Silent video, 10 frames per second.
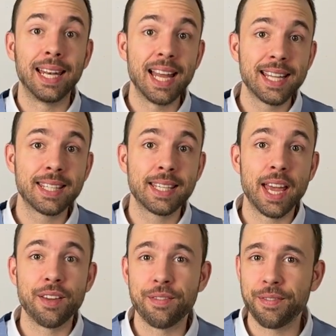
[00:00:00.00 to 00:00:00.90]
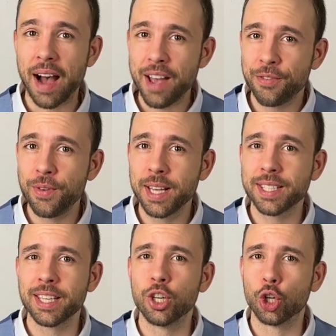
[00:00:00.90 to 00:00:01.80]
let's say 5 weeks
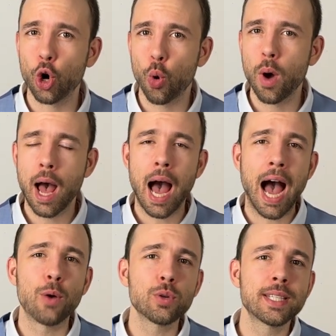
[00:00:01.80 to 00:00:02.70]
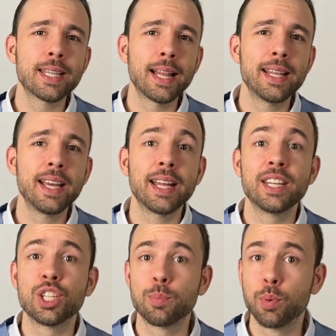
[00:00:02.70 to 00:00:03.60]
in a row I was selling
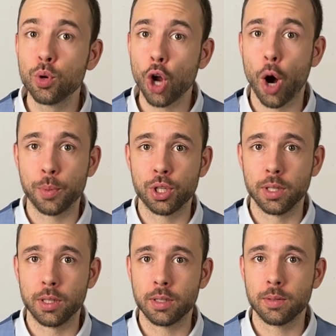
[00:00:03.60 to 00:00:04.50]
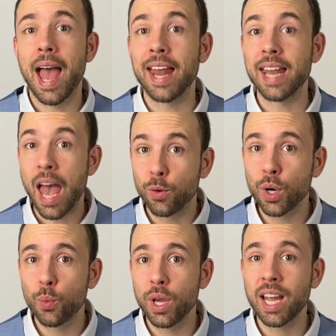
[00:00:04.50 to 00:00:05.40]
these put options, and every
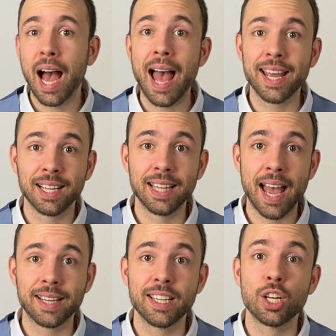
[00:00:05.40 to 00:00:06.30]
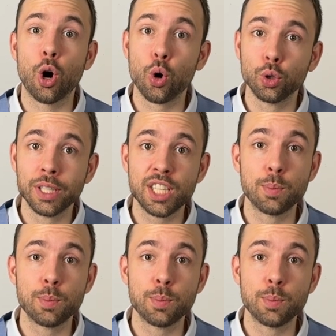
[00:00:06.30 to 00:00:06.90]
week I collected all these